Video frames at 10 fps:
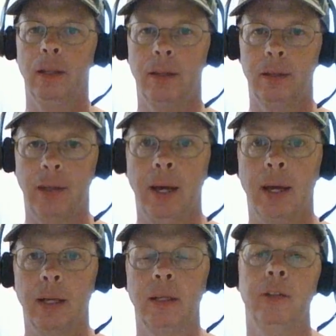
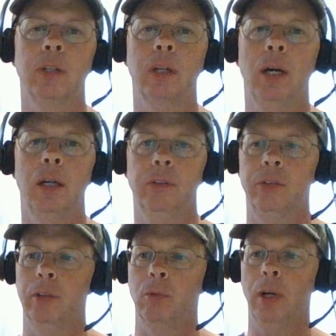That is a
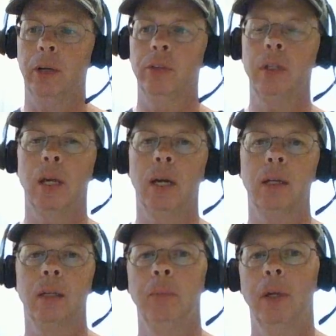constant. We're actually not
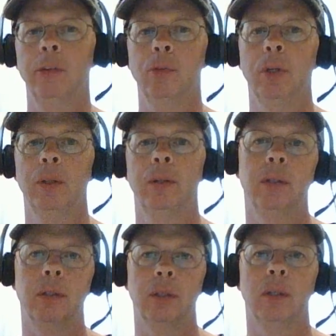going to mess with
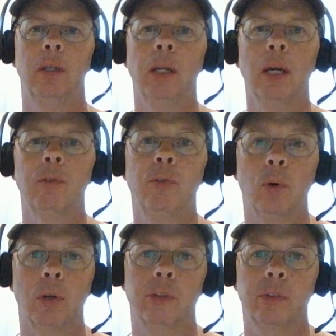the net
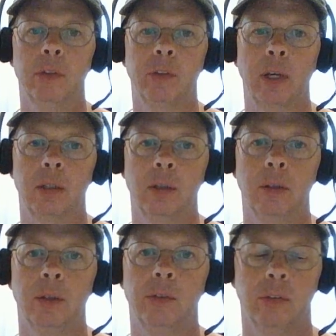force that's acting
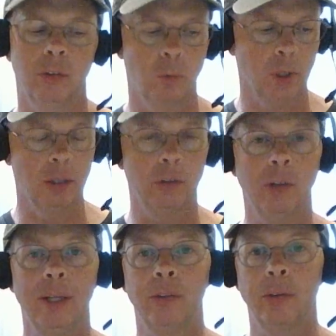on the system. We're going to
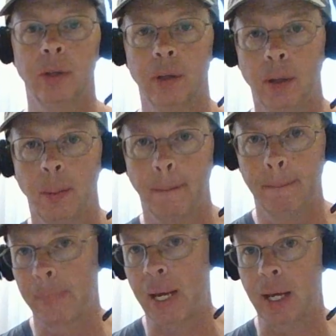change the
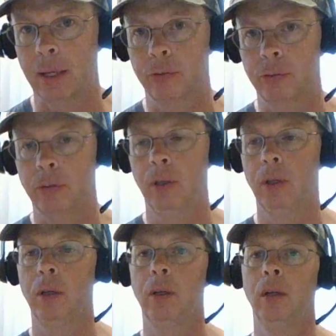mass,
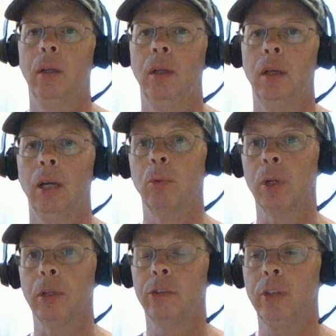and we're
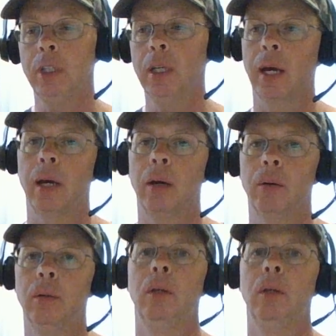going to see how